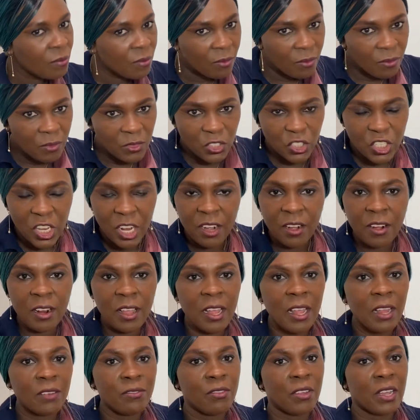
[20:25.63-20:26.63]

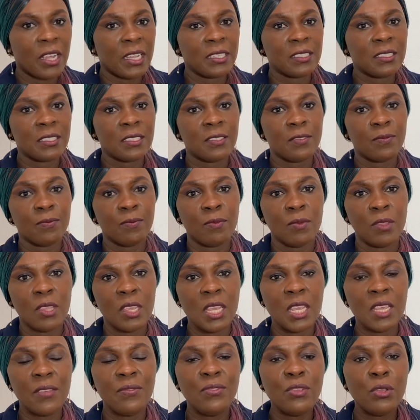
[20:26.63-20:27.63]
general advice.
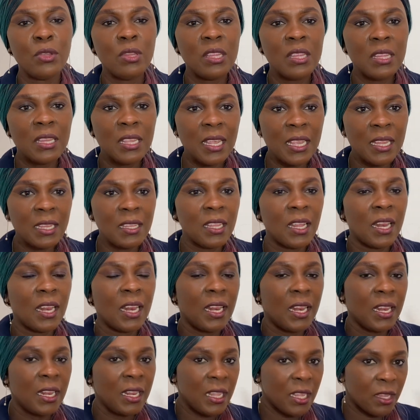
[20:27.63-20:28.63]
If you need
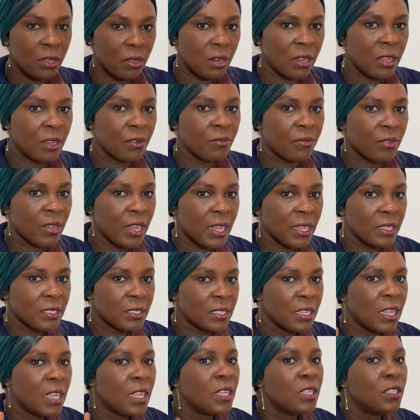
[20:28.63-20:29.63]
legal
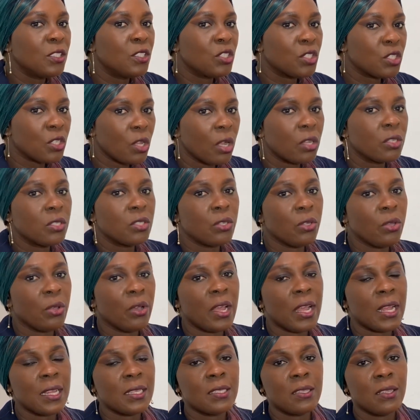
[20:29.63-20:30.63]
advice, talk to your
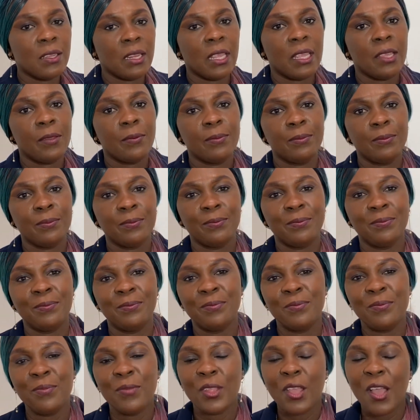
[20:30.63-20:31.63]
attorney.
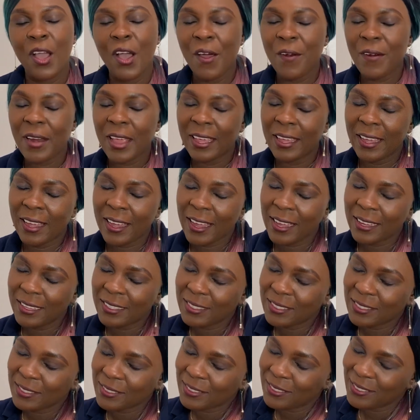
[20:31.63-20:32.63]
All right,
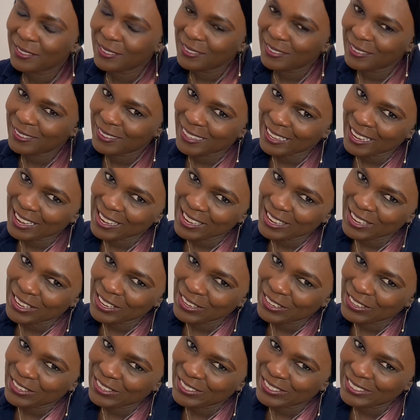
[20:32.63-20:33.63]
guys. Thank
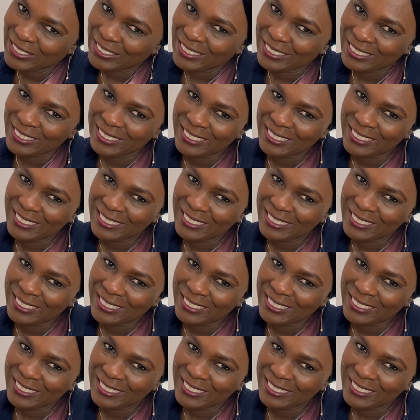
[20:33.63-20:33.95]
you.